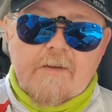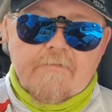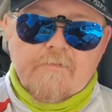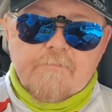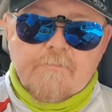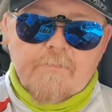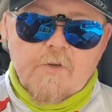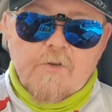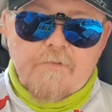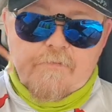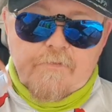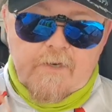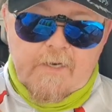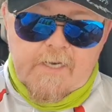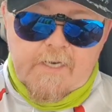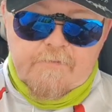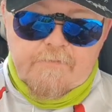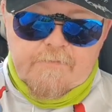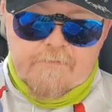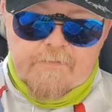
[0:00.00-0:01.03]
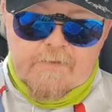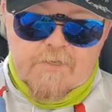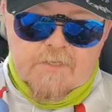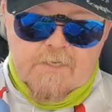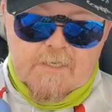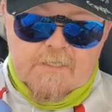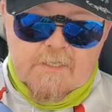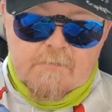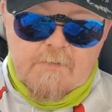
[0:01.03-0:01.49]
7.5
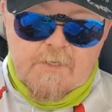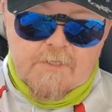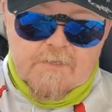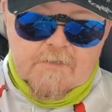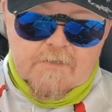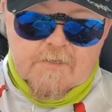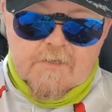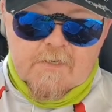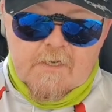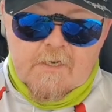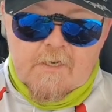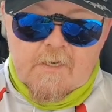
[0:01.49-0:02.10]
centimetres.